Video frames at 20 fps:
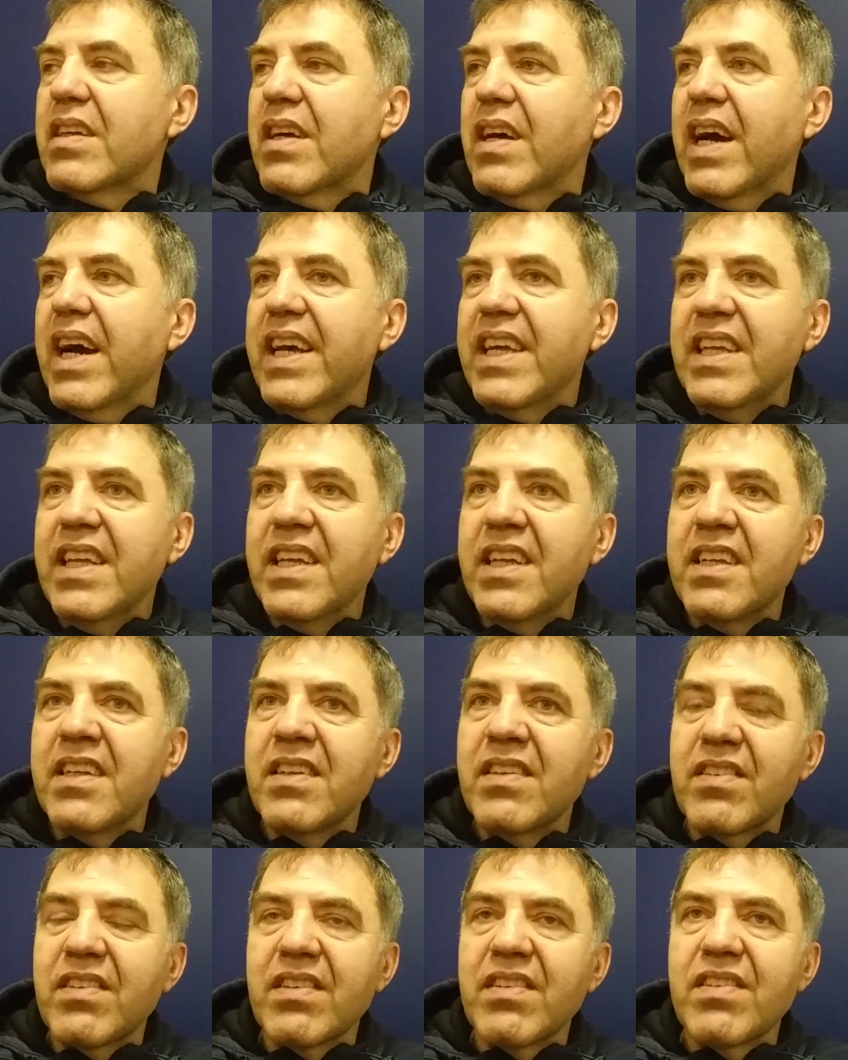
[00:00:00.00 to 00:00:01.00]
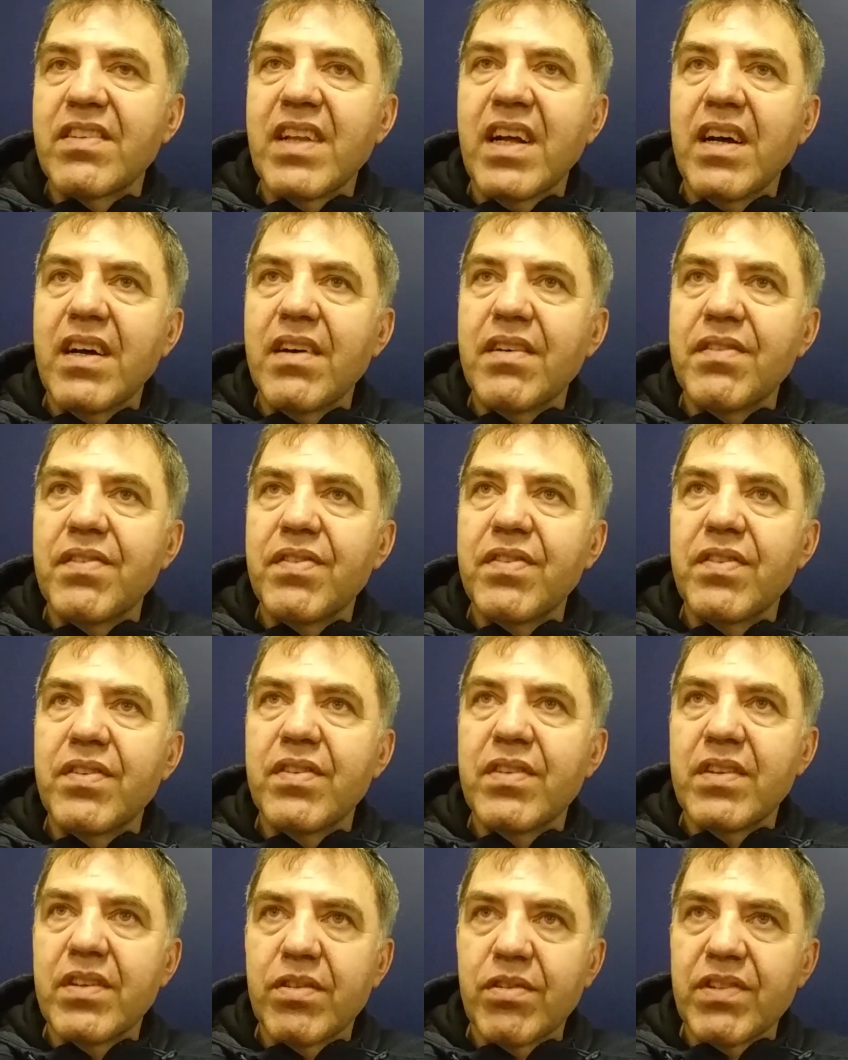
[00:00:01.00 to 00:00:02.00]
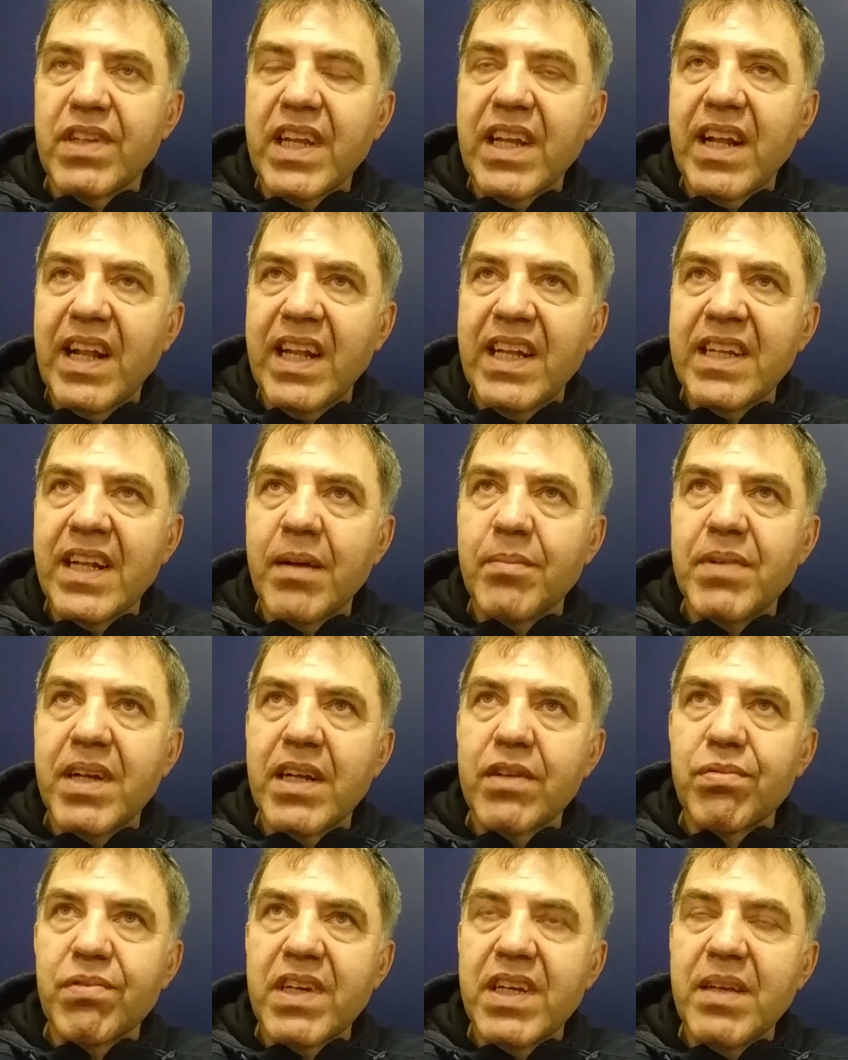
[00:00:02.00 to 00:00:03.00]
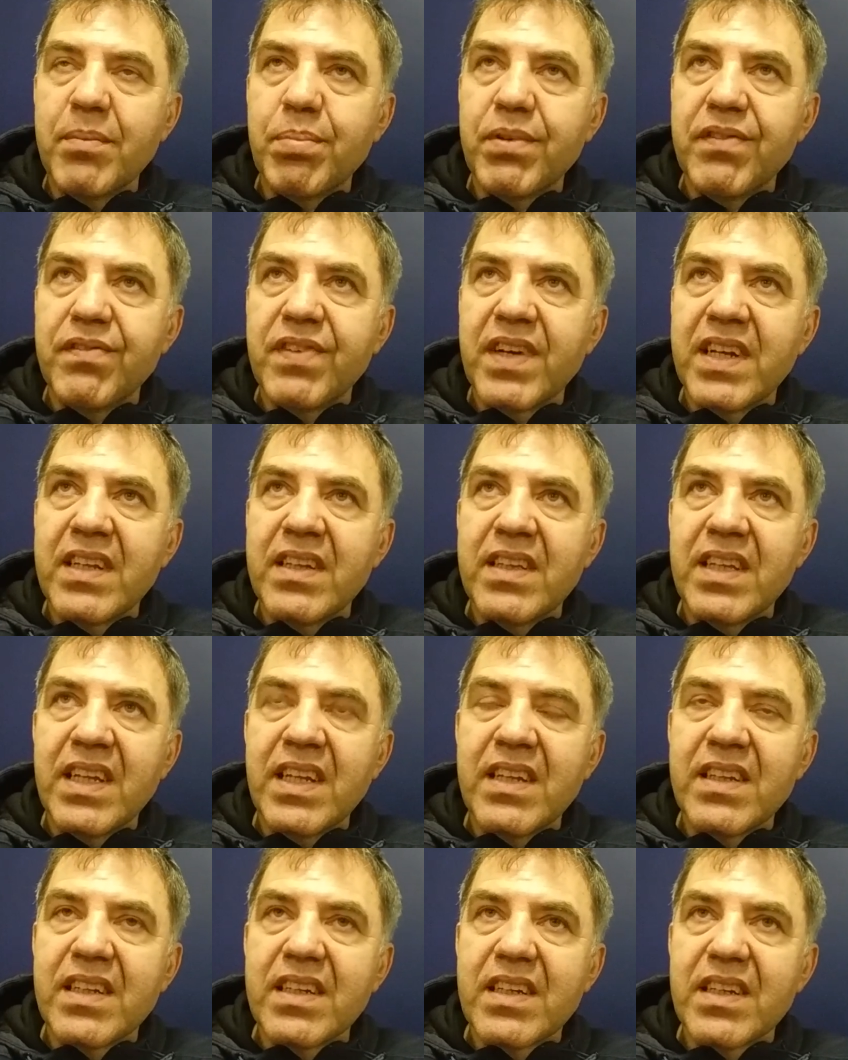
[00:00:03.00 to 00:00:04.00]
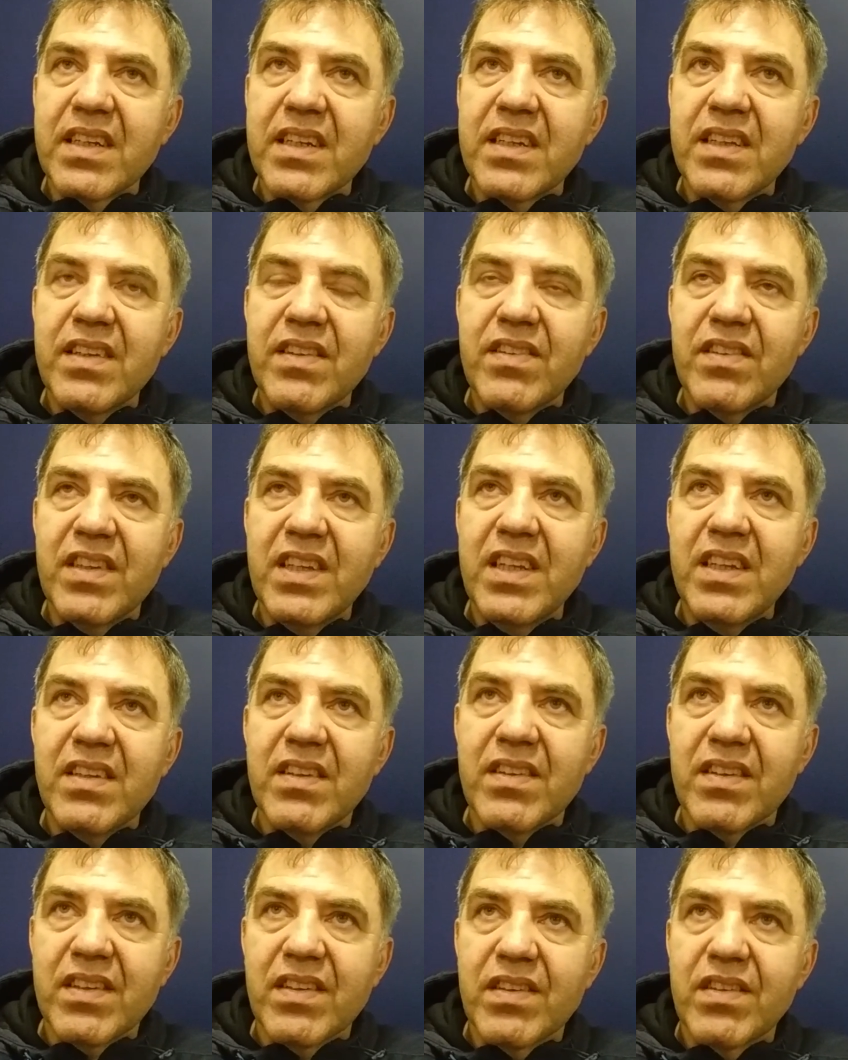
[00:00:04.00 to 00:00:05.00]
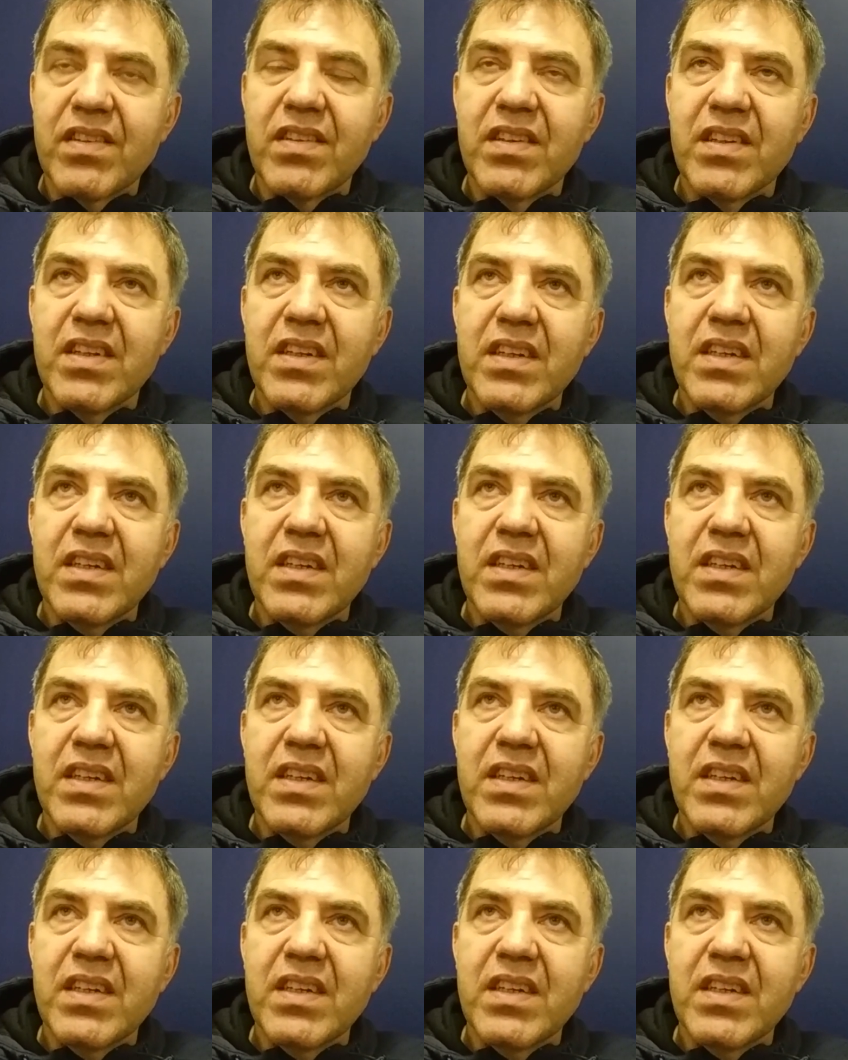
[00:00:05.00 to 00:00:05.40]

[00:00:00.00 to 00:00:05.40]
hyenas and stuff. So they clean up that way, preventing the diseases.